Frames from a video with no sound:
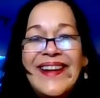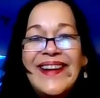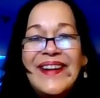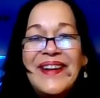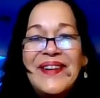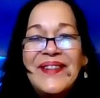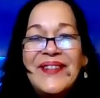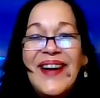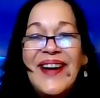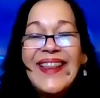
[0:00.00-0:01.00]
love.
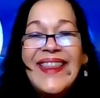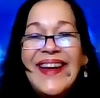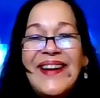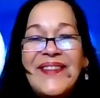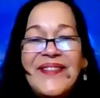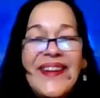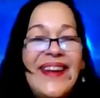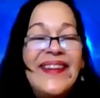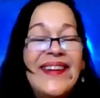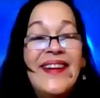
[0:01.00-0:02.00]
I love
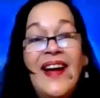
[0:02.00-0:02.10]
it.